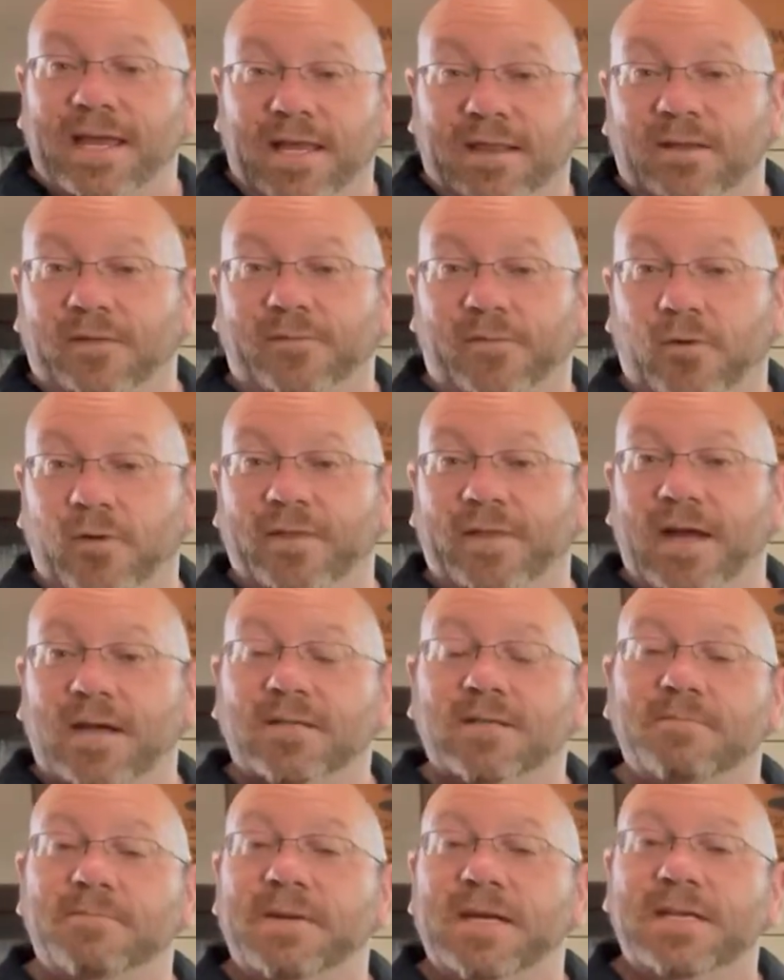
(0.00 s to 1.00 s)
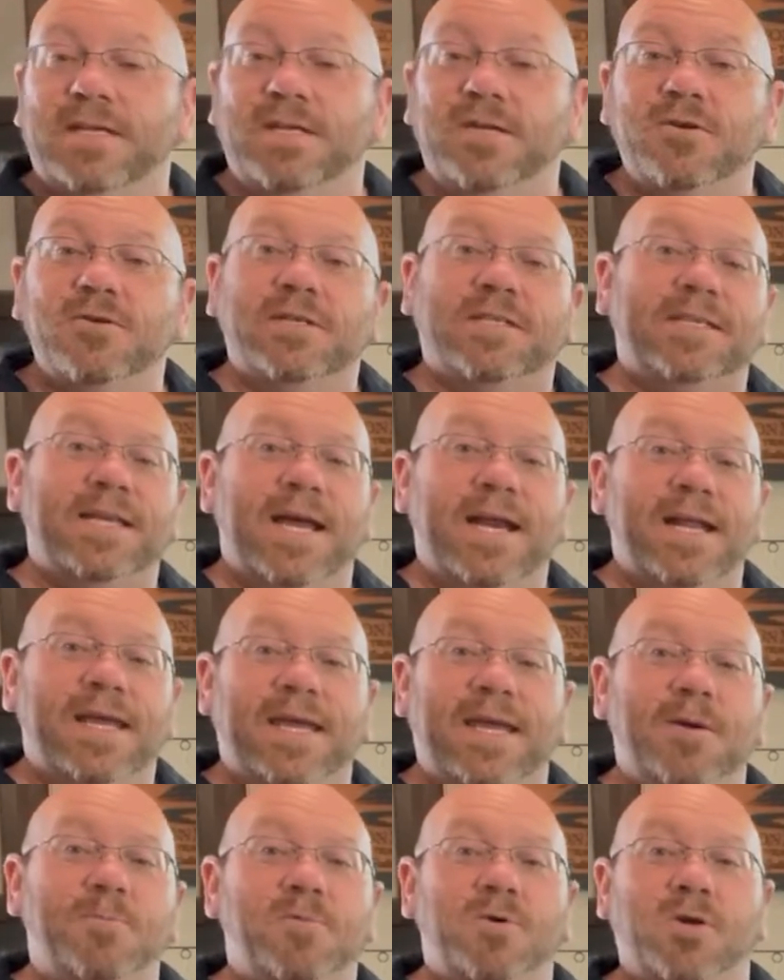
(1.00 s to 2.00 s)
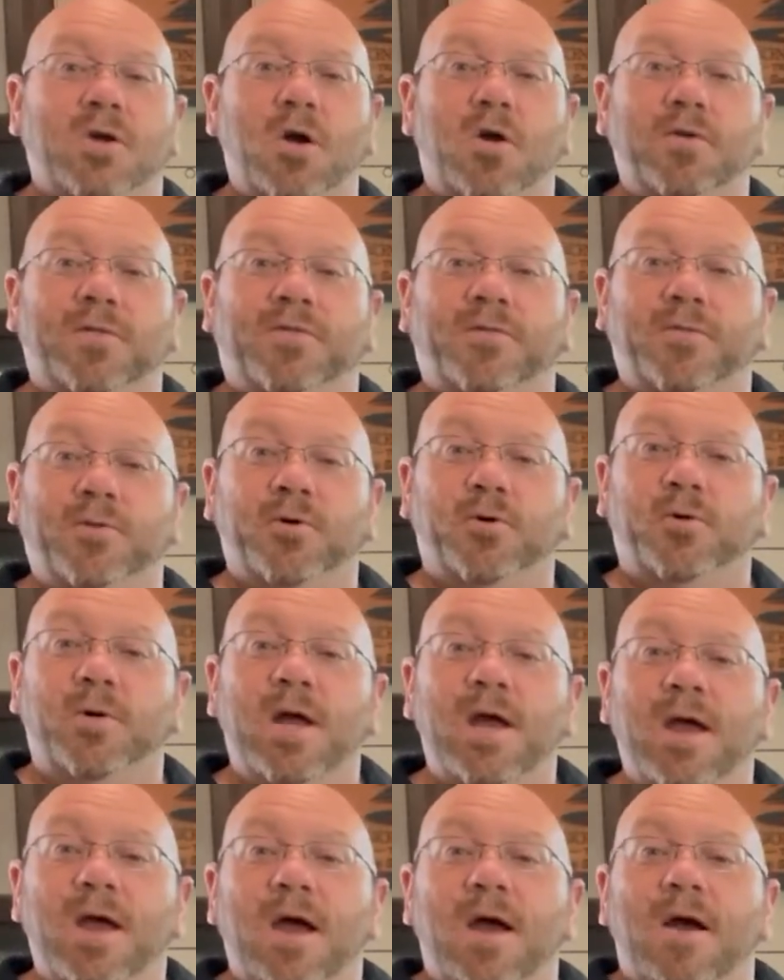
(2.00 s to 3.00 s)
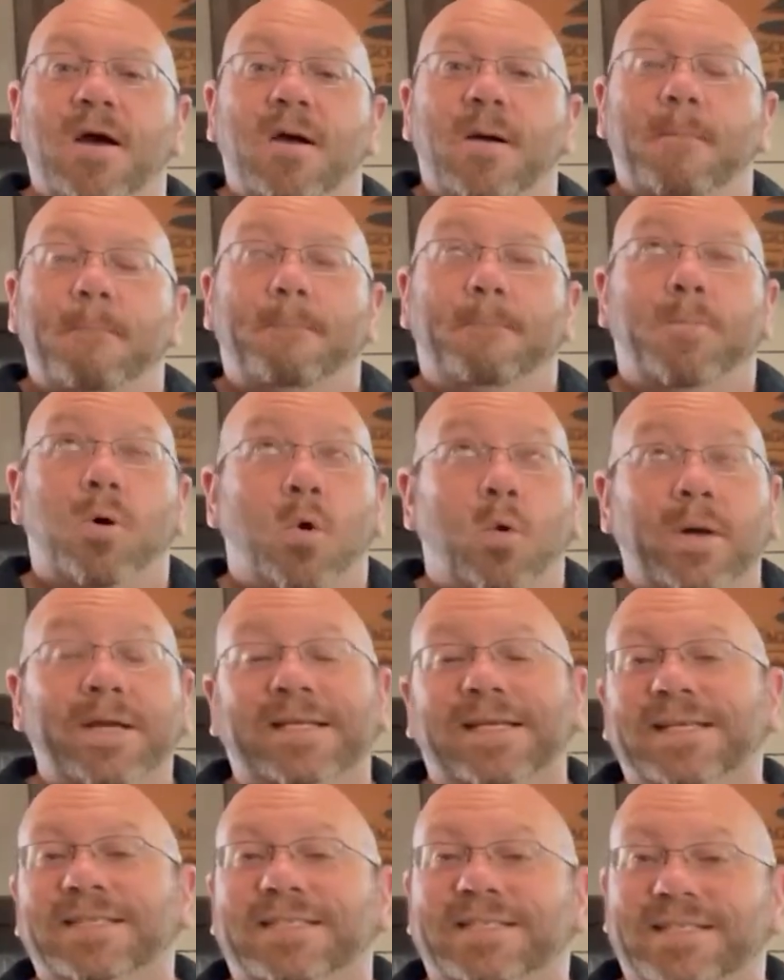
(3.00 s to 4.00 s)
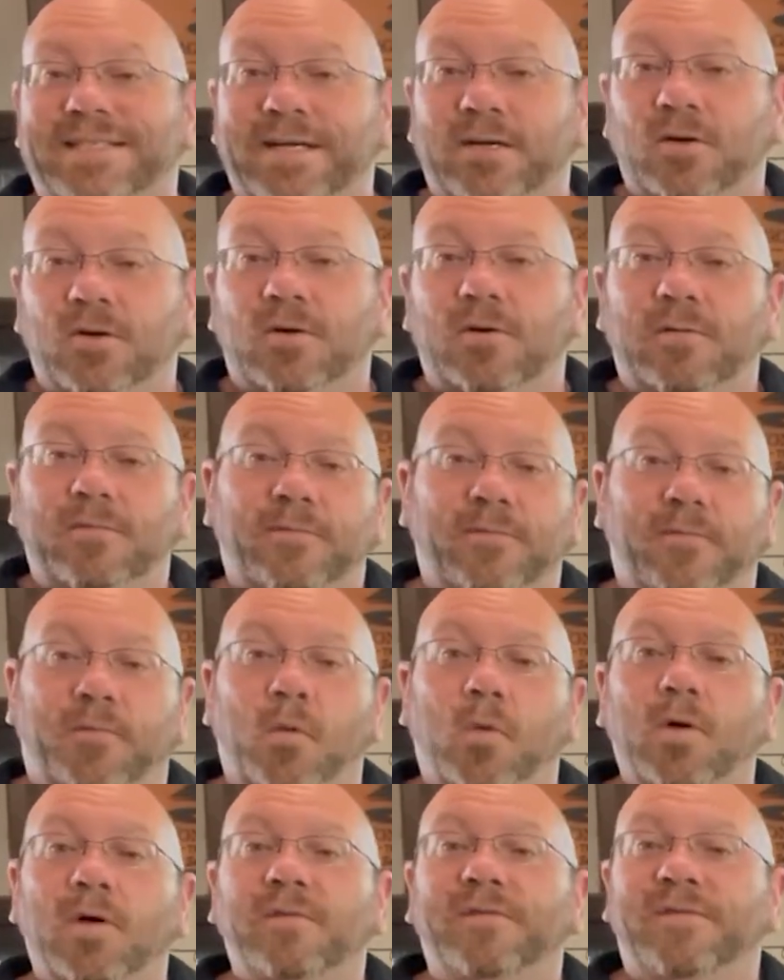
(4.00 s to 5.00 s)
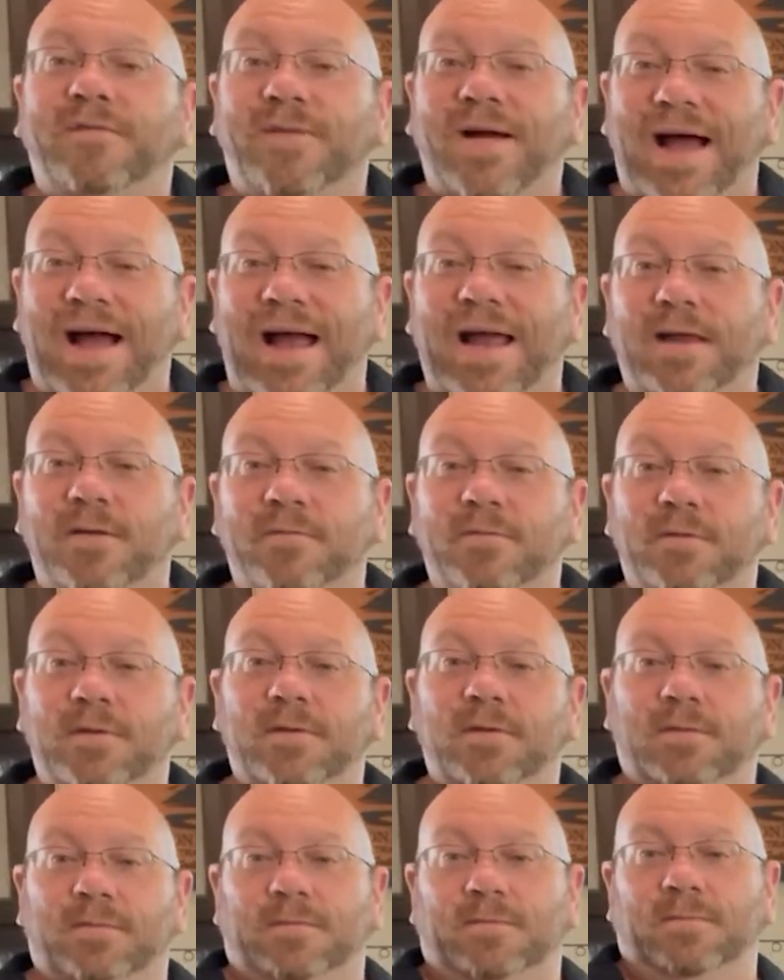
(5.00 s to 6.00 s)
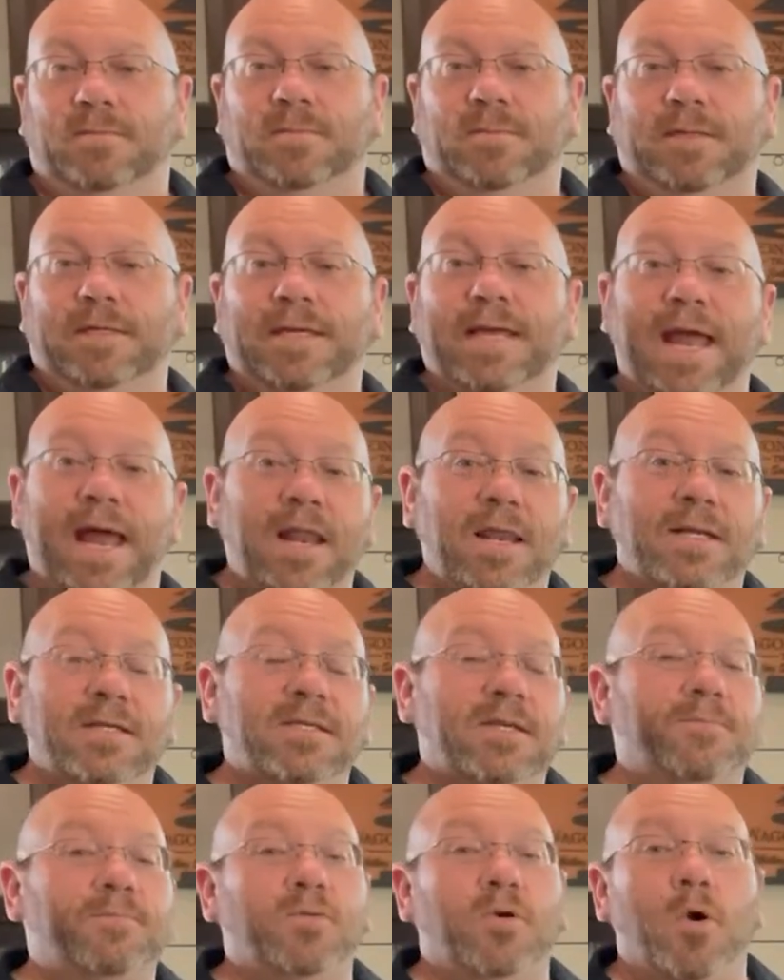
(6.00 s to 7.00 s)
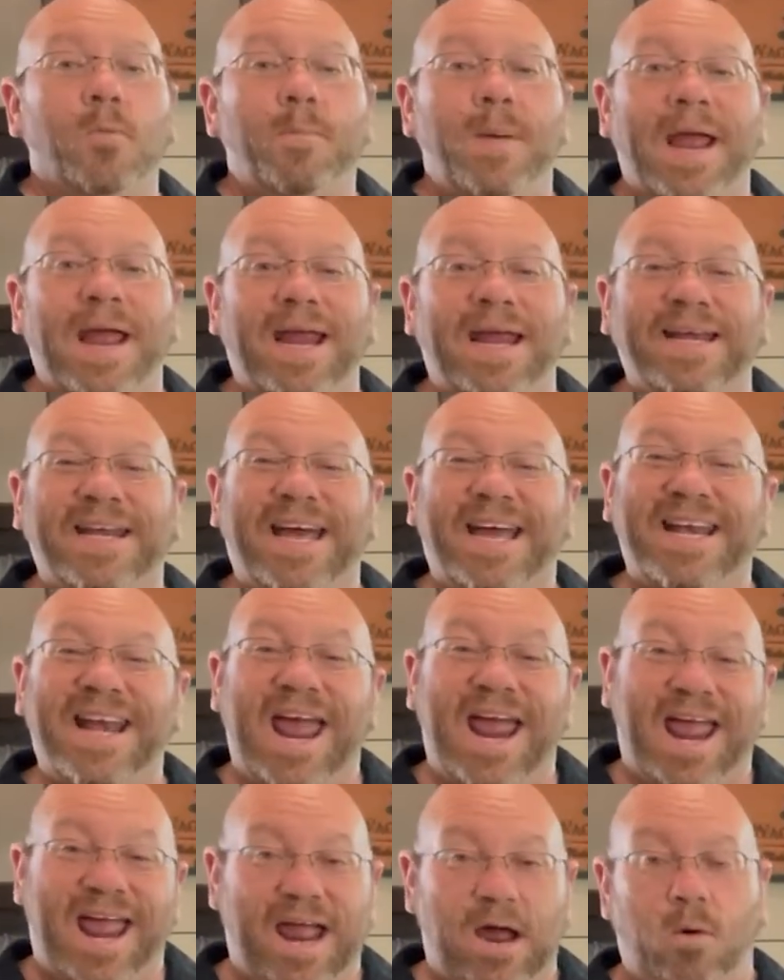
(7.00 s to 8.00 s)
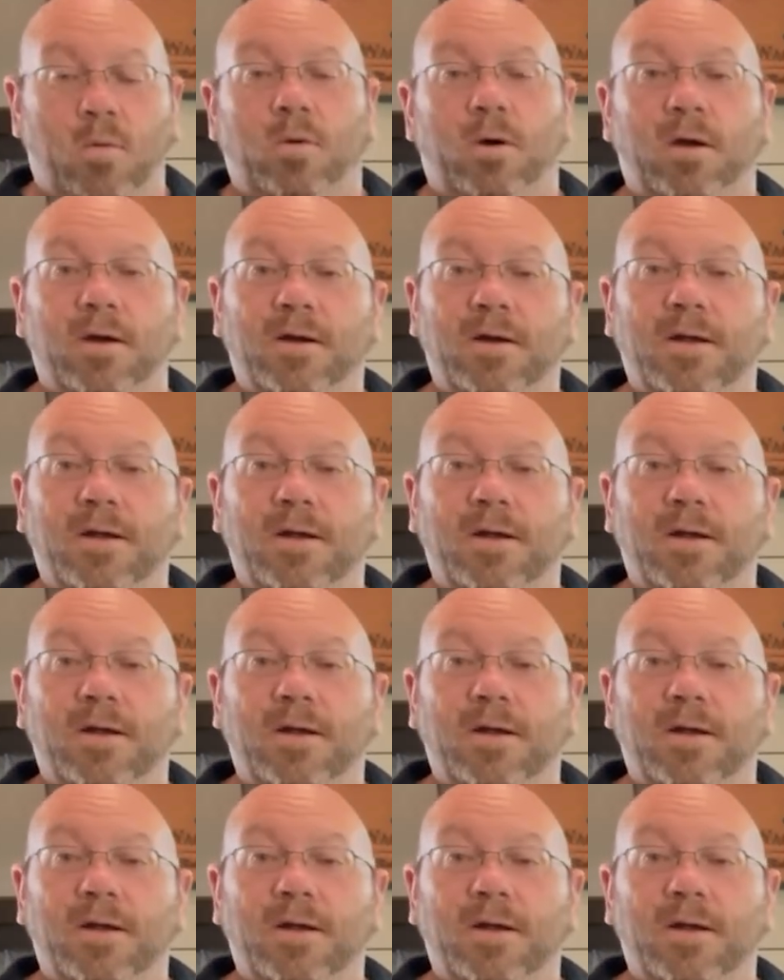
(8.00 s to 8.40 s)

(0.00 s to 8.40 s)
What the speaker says: at the 4,000 BTU setting, it will go through 0.045 gallons of propane an hour.